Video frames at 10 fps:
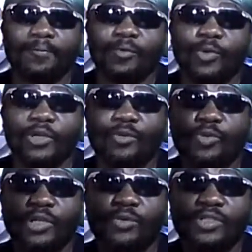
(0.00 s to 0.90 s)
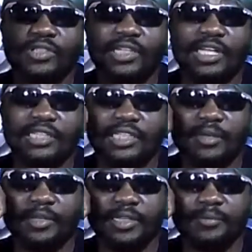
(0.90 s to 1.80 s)
When was the last time
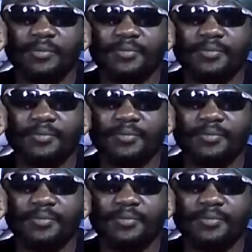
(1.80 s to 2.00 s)
it happened?